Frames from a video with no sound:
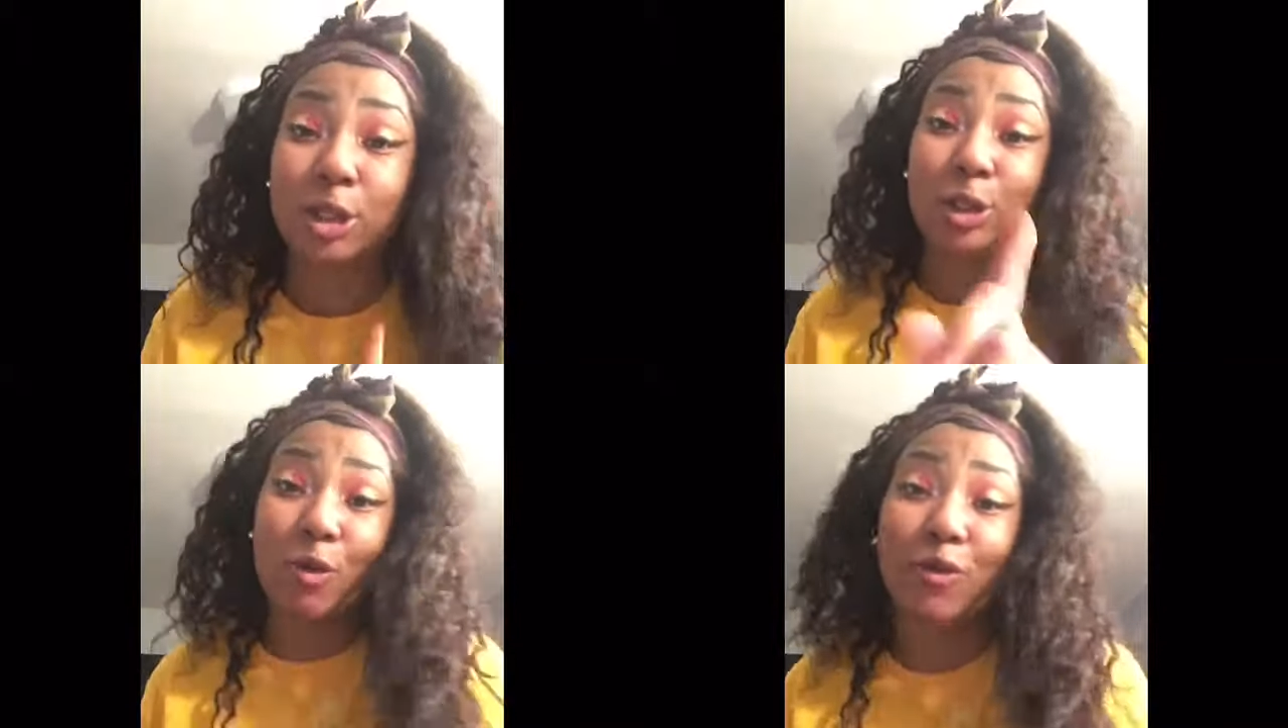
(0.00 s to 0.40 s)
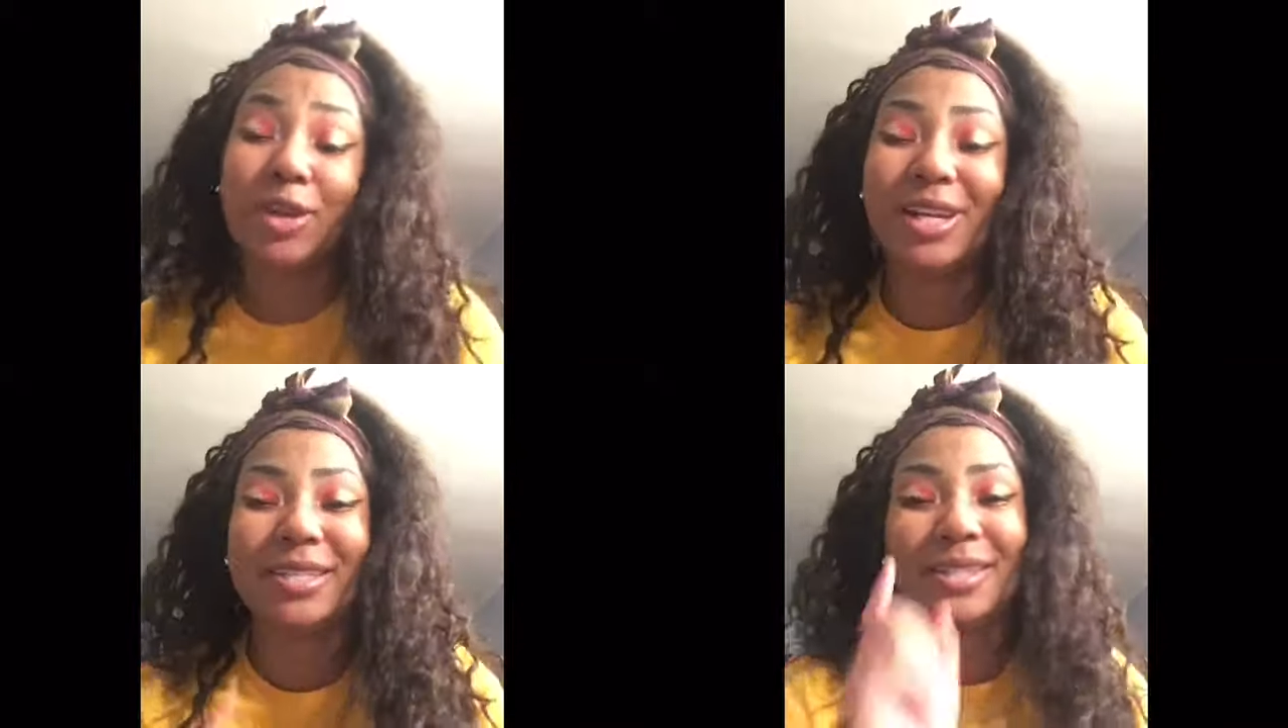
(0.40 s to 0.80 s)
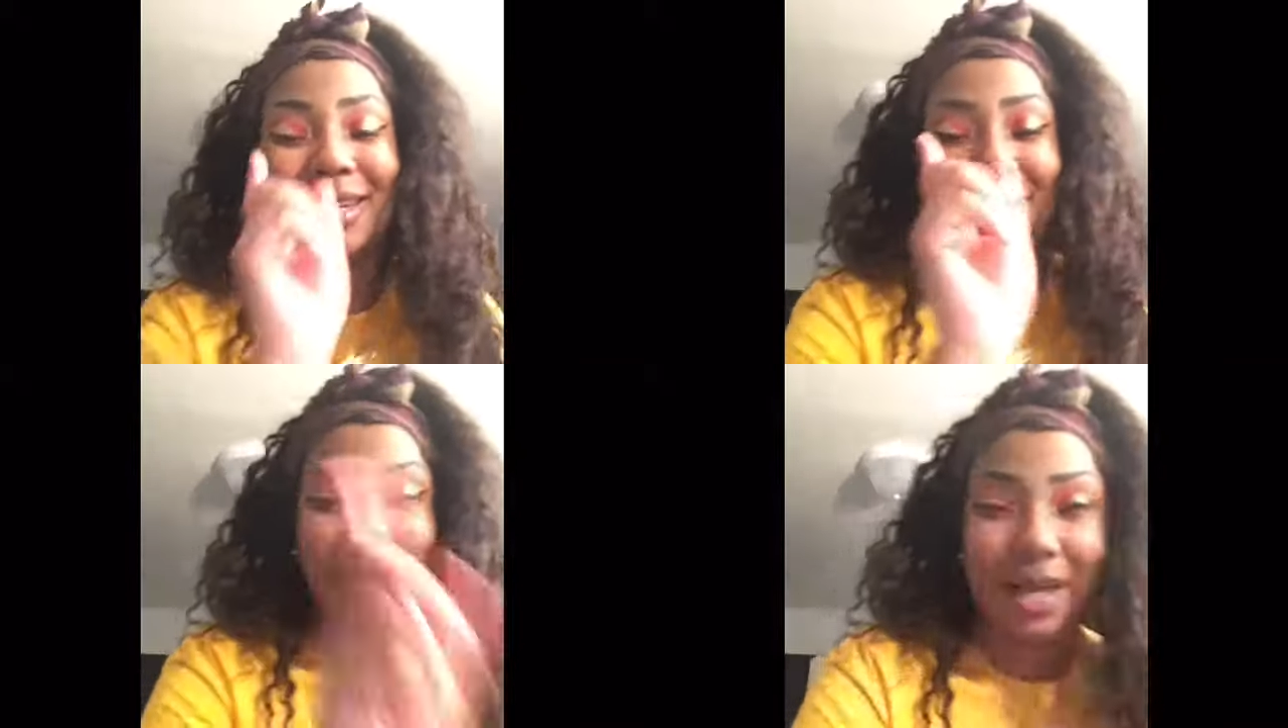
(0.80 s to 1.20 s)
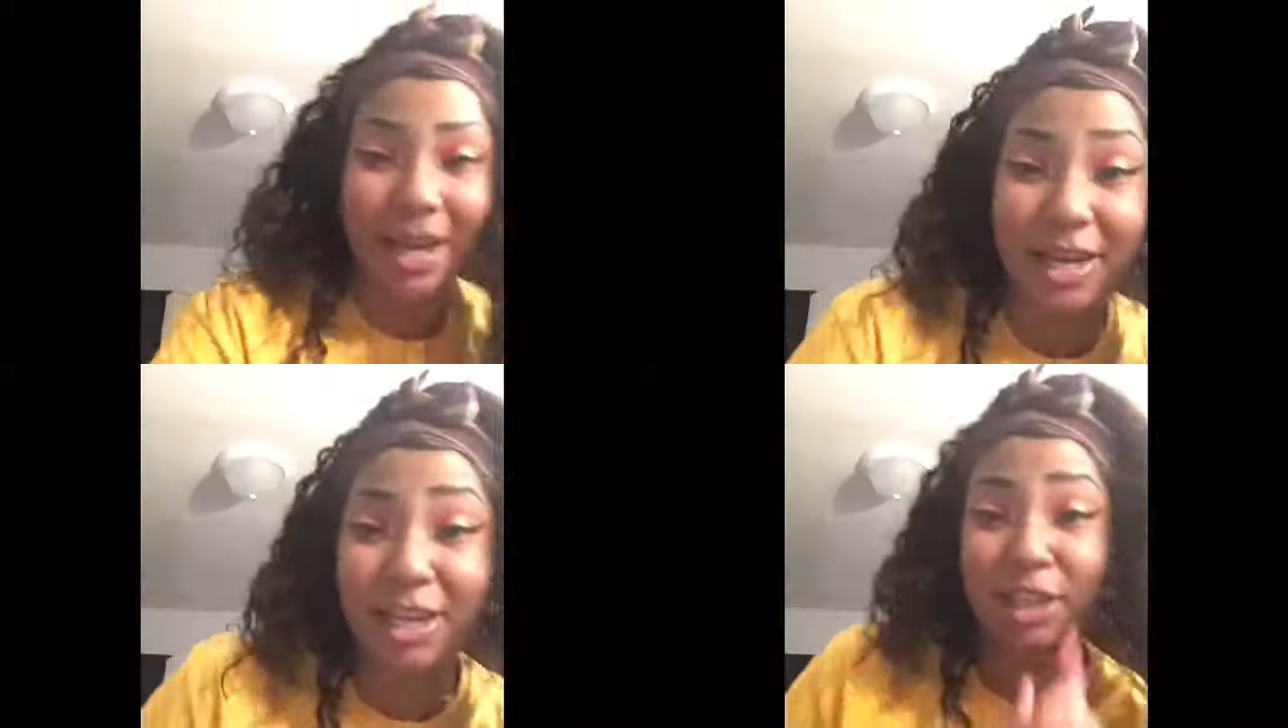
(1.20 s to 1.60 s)
Don't forget to
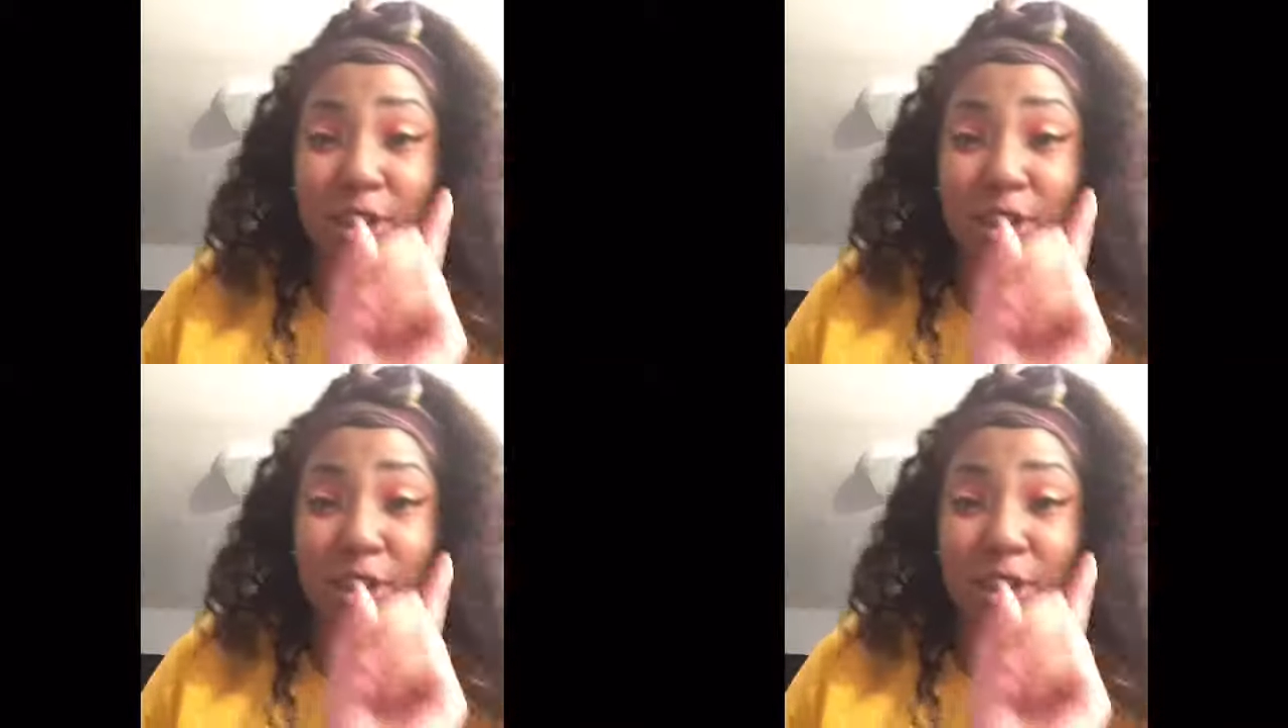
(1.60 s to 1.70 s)
like,